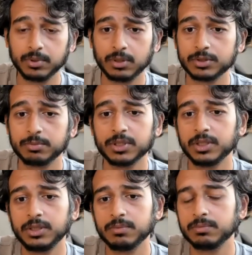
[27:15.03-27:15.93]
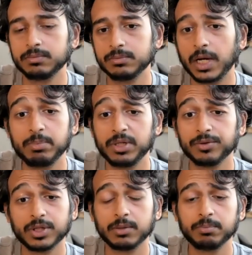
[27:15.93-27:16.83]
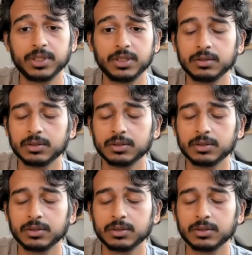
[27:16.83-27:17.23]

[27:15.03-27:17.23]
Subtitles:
ultimately IPO the company.